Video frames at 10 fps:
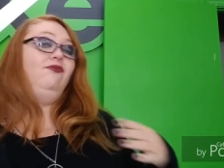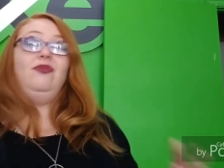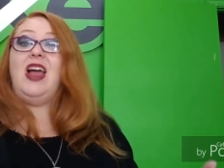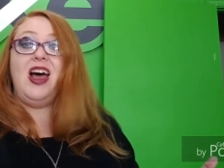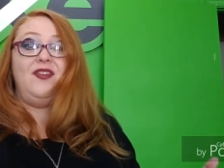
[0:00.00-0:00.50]

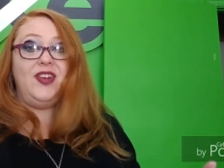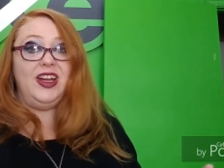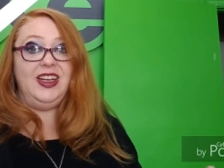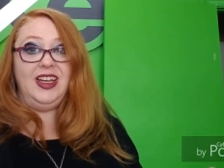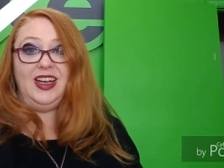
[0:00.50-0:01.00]
Not
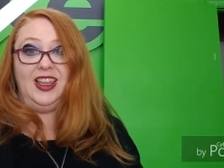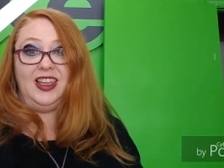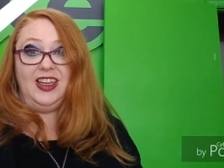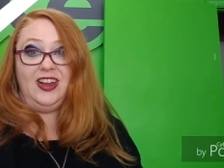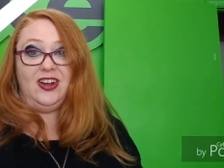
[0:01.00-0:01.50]
finding
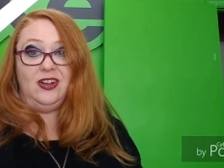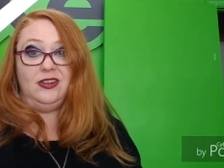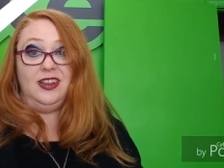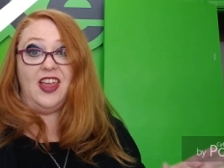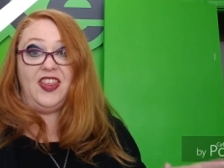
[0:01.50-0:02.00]
anything,
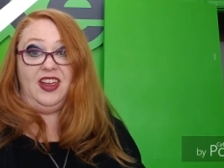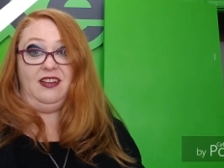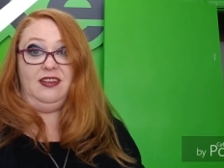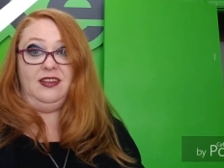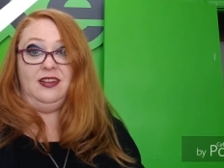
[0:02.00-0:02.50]
y'all.
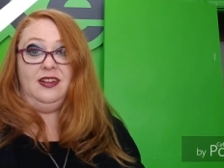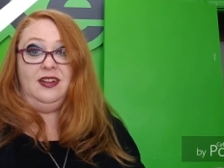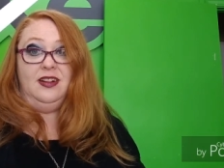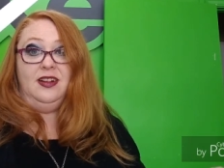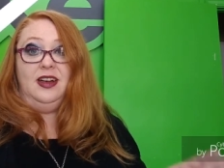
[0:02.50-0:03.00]
Nothing.
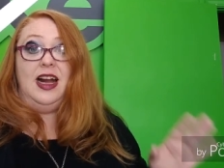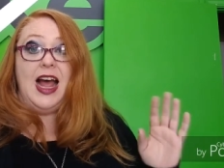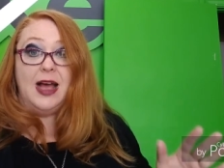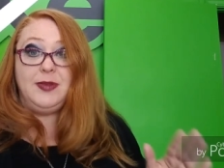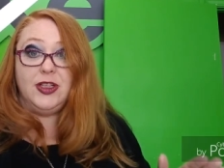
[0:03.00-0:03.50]

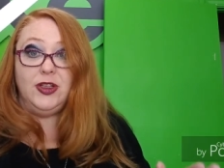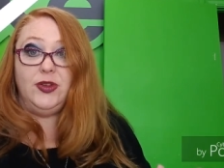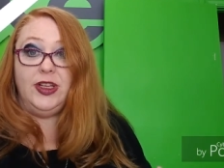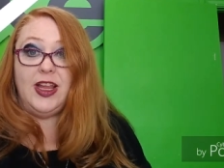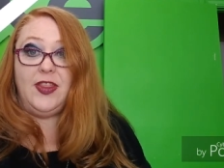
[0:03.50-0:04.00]

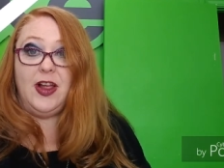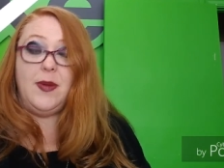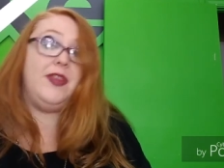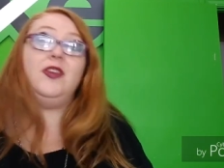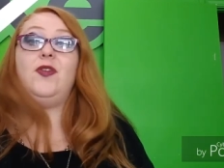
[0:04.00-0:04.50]
Absolutely nothing
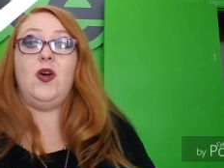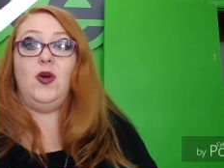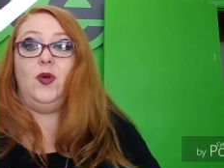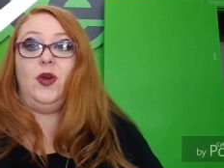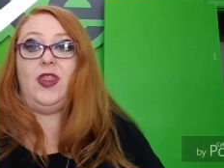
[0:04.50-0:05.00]
about this
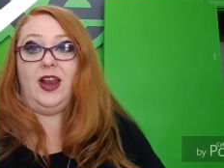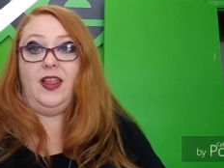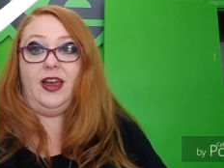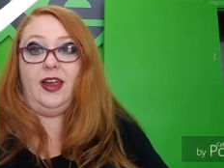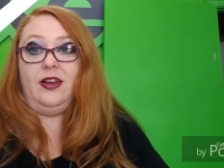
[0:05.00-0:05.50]
phone that I
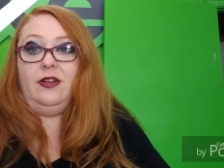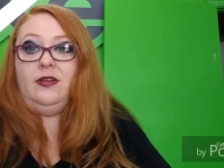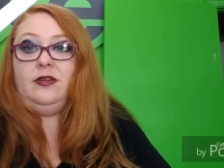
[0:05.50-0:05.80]
like.